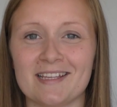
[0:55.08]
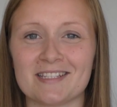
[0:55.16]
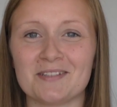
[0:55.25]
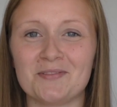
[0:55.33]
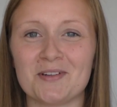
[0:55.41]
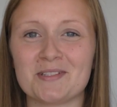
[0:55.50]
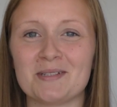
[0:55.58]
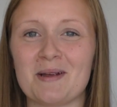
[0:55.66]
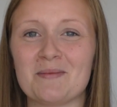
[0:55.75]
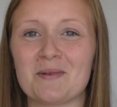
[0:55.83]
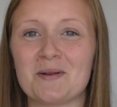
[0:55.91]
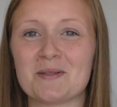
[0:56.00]
So first up,
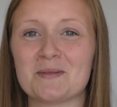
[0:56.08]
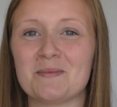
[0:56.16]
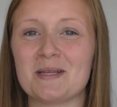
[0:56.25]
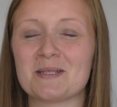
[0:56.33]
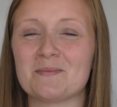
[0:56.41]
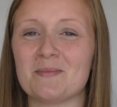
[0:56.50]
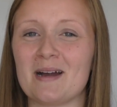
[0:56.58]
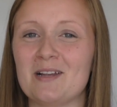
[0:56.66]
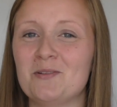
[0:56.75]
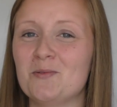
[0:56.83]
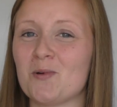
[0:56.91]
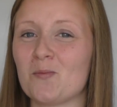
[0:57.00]
I'm going to mix my
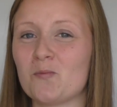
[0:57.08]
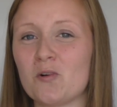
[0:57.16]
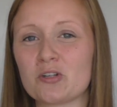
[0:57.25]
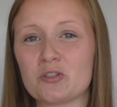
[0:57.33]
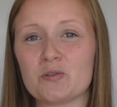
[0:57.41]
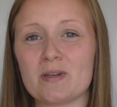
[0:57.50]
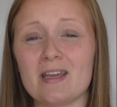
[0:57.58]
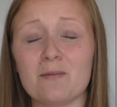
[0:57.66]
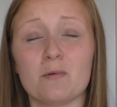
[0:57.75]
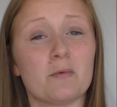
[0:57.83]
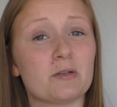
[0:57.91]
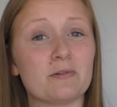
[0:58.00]
lukewarm water together
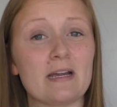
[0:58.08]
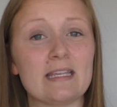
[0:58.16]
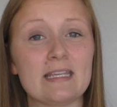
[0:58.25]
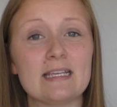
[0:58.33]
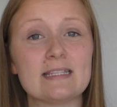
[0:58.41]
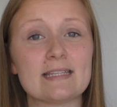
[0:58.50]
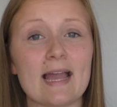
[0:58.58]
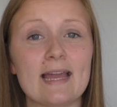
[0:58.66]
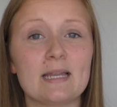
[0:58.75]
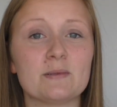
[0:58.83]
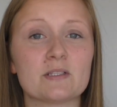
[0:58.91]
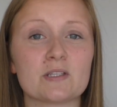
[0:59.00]
with my dry yeast, and
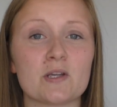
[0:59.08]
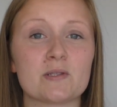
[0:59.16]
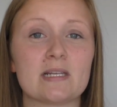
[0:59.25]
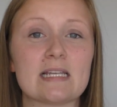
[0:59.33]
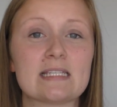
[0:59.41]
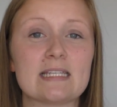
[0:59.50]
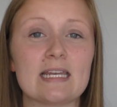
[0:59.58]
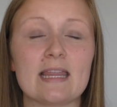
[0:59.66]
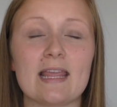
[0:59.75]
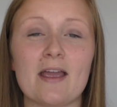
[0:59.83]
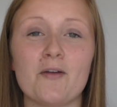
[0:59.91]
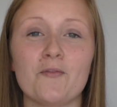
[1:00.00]
I'm just going to let it sit in
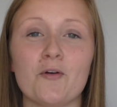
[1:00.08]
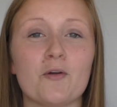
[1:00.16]
there for